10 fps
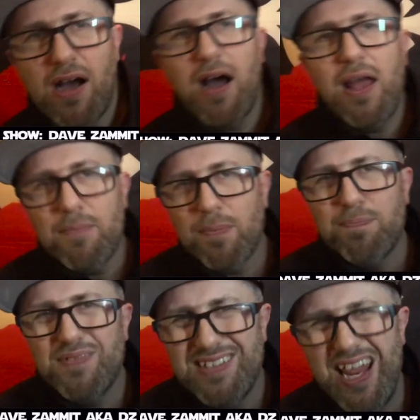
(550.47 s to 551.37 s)
I am
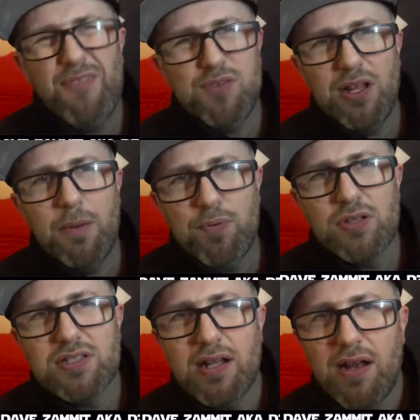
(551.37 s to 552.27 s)
definitely a
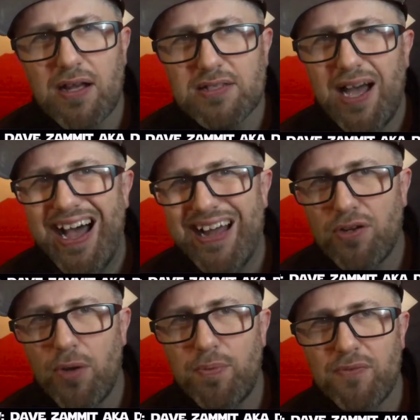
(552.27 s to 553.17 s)
person that likes a
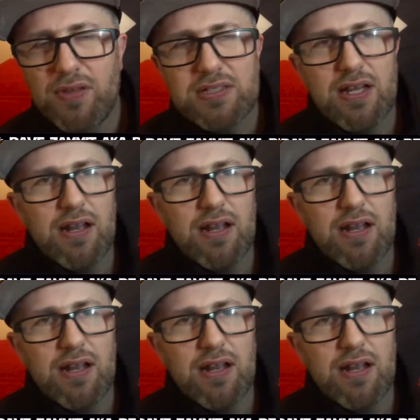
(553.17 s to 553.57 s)
hard copy of things.